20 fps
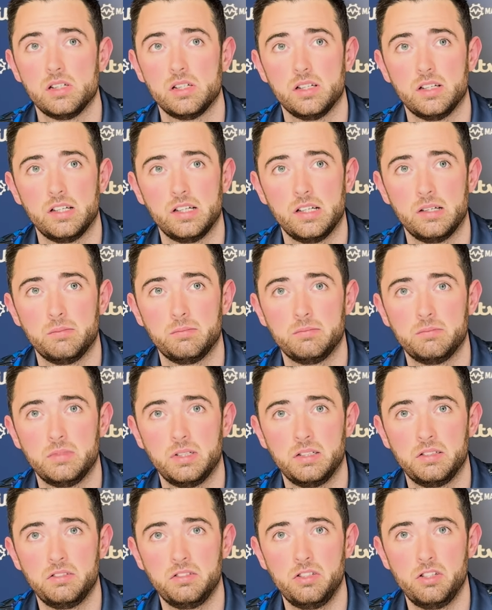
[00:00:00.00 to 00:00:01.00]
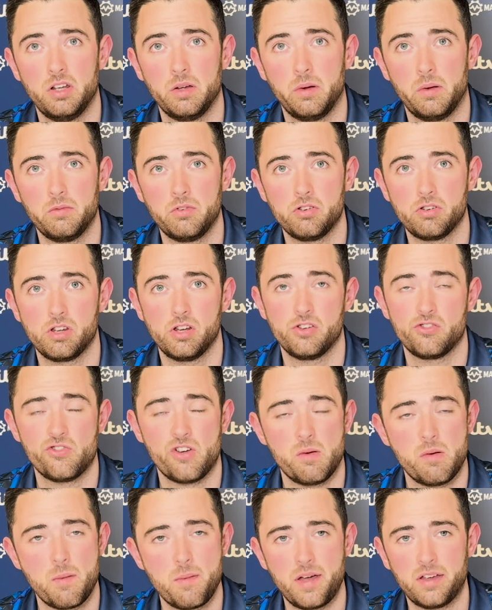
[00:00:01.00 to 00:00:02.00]
And you know, I'm just going to
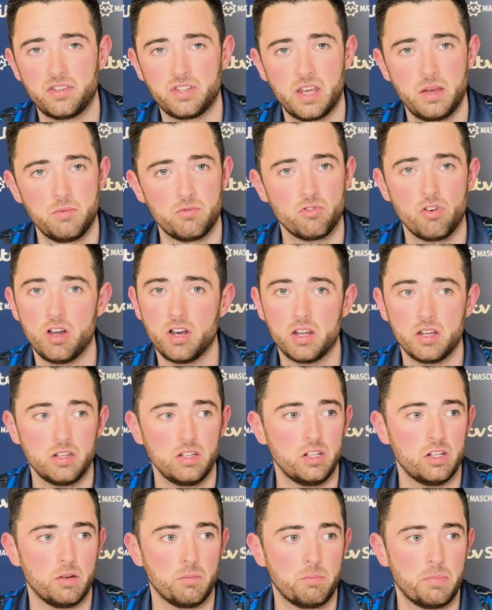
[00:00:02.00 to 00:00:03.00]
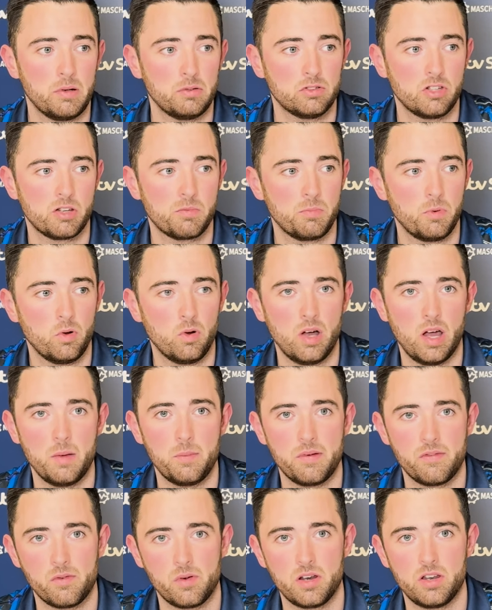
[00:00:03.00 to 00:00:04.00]
try my best, keep trying to, you know, build the sport. I
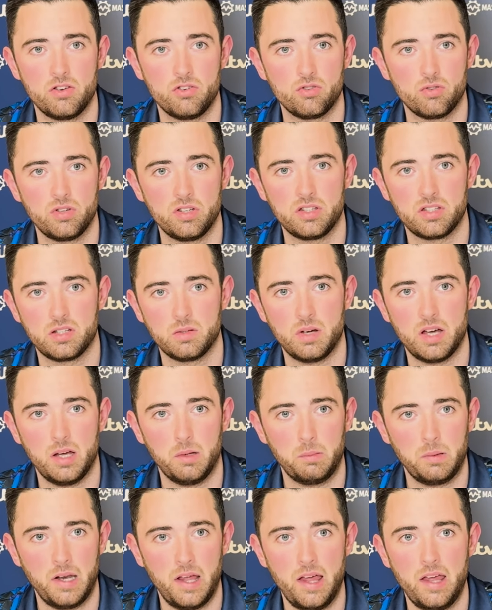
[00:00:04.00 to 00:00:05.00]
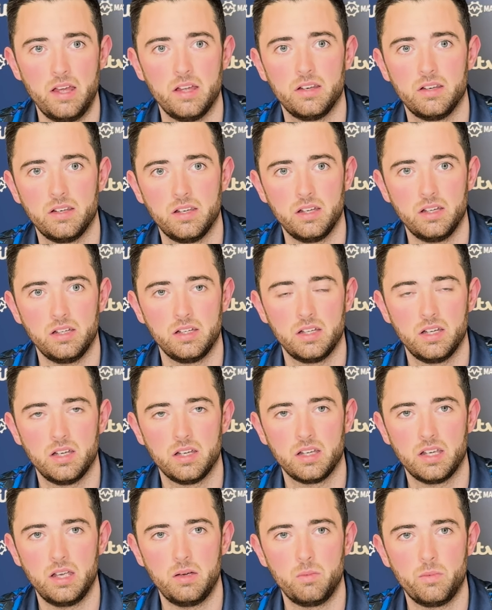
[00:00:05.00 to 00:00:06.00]
hope everyone enjoys the way I play, and
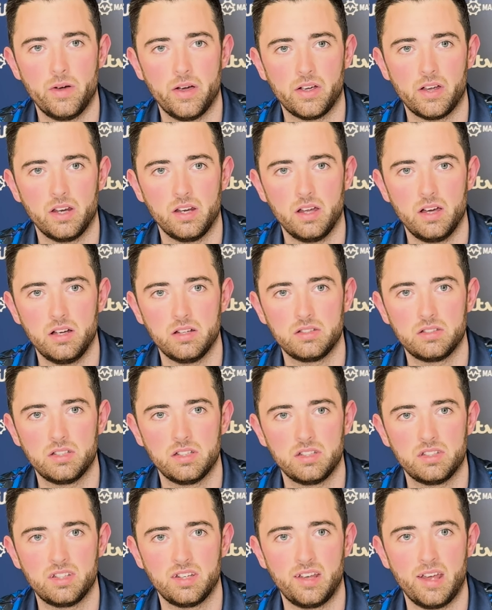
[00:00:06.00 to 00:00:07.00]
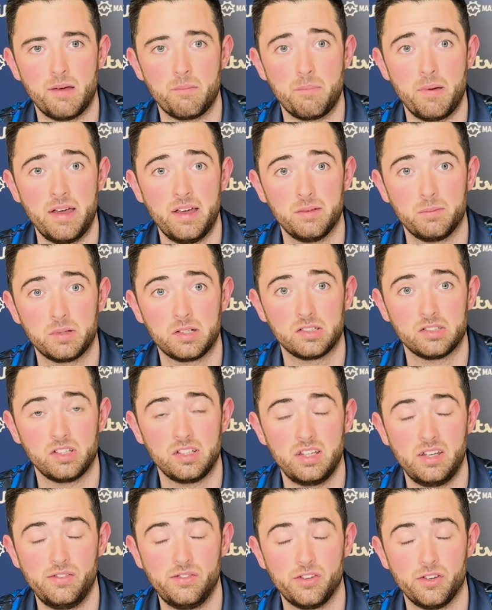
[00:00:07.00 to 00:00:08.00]
keep working hard to get better, because I
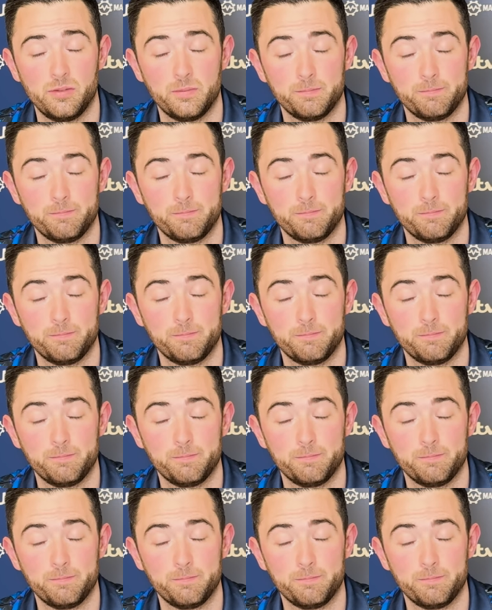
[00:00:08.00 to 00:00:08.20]
need to.